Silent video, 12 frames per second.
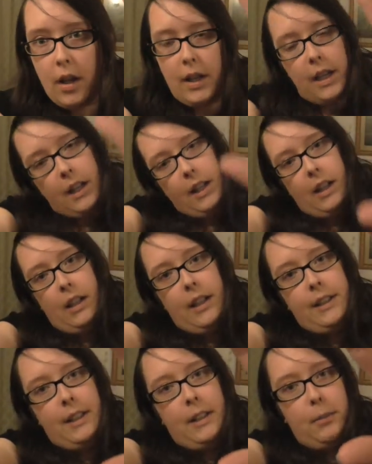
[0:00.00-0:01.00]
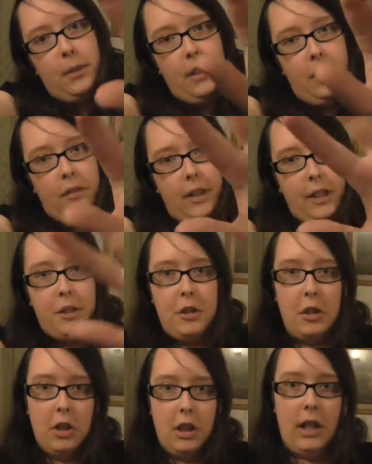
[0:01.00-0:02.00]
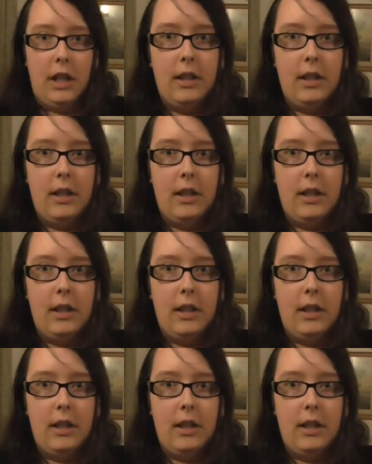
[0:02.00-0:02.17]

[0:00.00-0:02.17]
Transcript: Hey guys, it's me, Rachel,